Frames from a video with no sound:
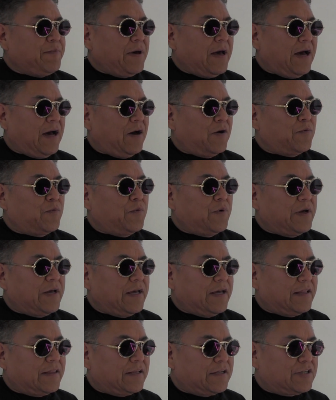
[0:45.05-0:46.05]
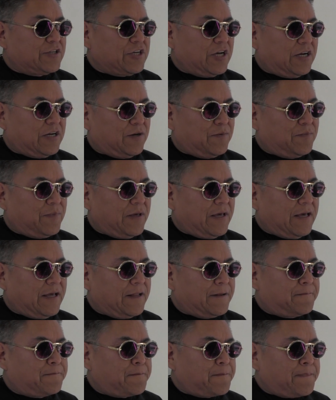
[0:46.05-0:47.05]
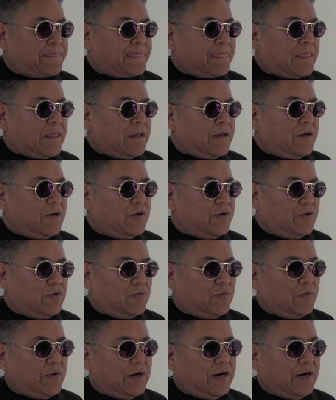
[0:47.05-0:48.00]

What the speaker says: about with a gentleman who